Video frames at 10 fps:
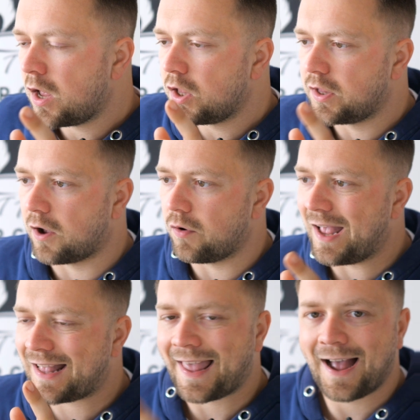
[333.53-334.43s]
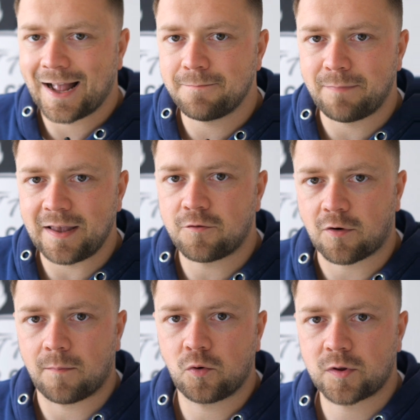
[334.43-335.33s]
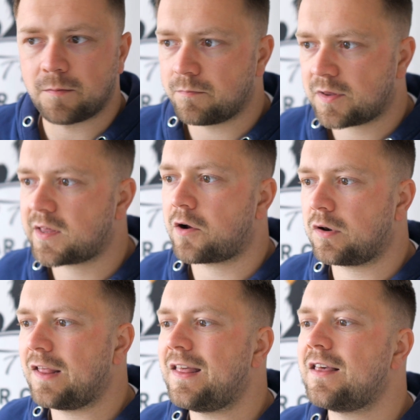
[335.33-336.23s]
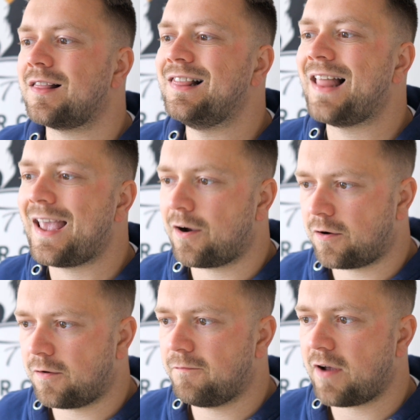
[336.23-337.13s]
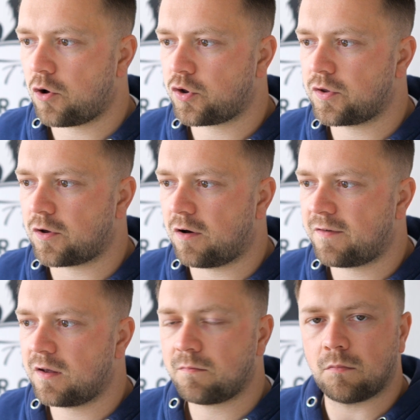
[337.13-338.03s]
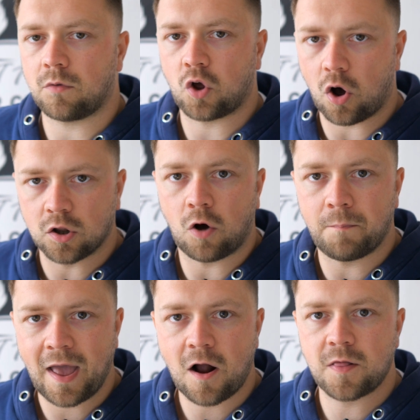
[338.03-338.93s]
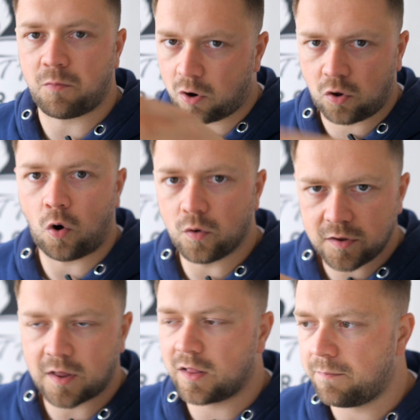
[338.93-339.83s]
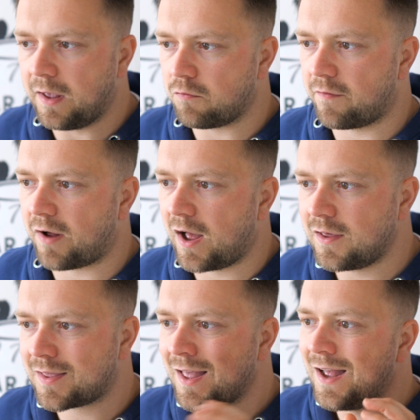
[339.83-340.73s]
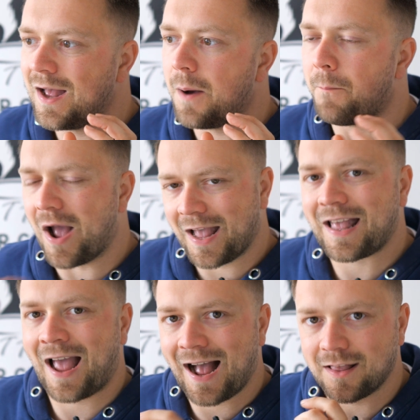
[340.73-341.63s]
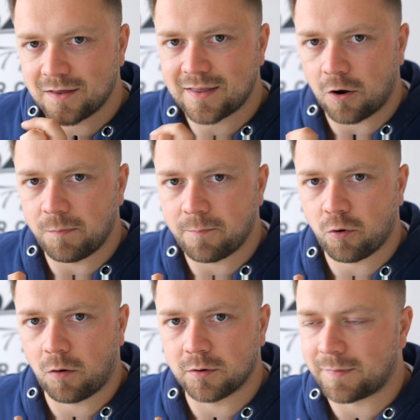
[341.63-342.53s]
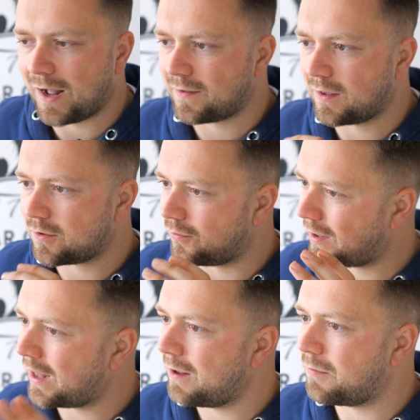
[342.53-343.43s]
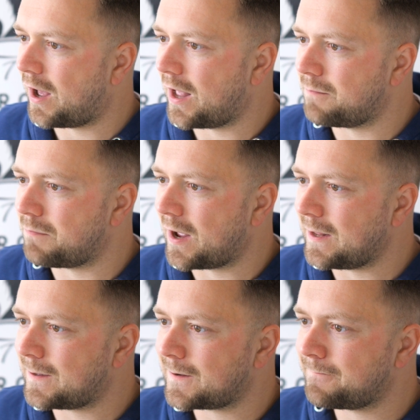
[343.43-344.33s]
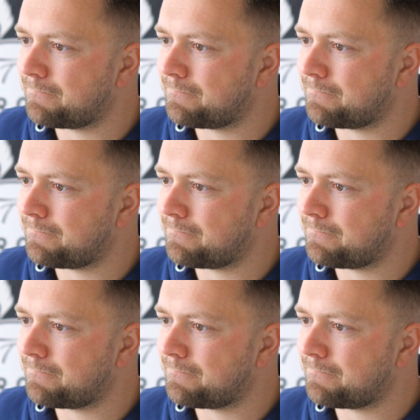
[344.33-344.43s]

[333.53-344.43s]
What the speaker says: Now, it can be troublesome. Certainly these later versions of it got a lot better. They were constantly being revised, but it can still be problematic. So keep that in mind.